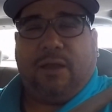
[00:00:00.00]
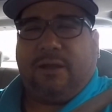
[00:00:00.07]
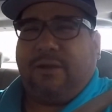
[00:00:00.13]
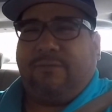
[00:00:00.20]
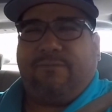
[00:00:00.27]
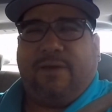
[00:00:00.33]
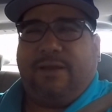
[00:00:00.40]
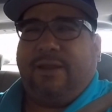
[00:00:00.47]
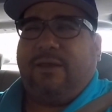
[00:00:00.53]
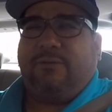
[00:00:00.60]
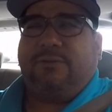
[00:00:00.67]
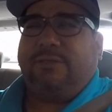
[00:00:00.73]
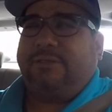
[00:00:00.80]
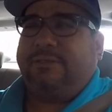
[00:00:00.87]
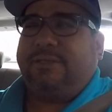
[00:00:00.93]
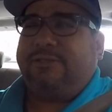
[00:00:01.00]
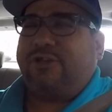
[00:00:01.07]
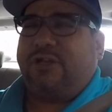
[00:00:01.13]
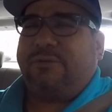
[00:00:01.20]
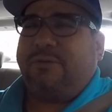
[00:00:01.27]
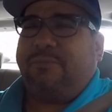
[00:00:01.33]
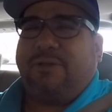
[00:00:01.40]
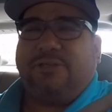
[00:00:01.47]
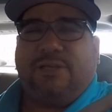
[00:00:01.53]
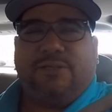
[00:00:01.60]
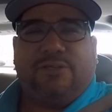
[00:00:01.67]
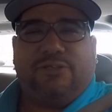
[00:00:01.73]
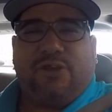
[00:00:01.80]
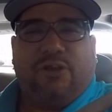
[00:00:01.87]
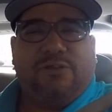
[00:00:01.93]
I gotta go find out, they charged me a bunch of
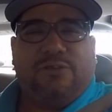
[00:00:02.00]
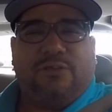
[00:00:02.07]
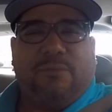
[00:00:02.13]
extra charges